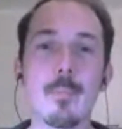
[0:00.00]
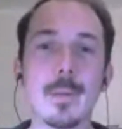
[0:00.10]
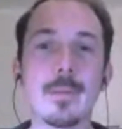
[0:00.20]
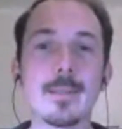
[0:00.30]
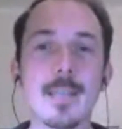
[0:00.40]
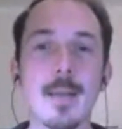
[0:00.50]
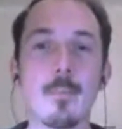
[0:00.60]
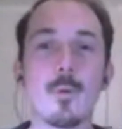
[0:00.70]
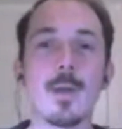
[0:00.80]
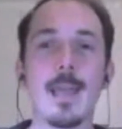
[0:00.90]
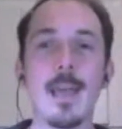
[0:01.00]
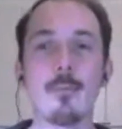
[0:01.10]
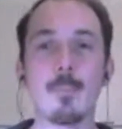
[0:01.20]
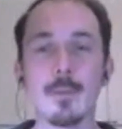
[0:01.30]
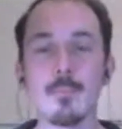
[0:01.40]
this time we have a
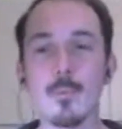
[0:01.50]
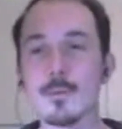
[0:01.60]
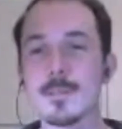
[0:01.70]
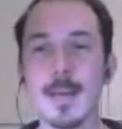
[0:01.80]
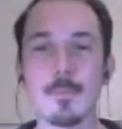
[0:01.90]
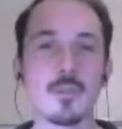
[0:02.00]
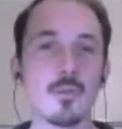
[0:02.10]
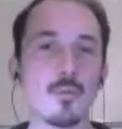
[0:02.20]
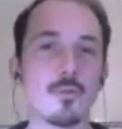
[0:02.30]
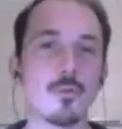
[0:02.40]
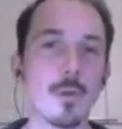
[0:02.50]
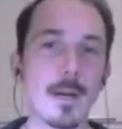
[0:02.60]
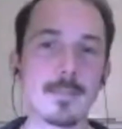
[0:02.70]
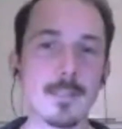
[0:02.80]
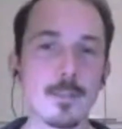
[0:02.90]
bit more time to
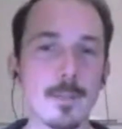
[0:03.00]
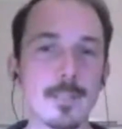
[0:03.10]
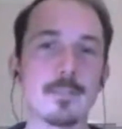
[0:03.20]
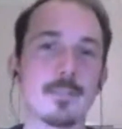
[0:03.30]
answer questions.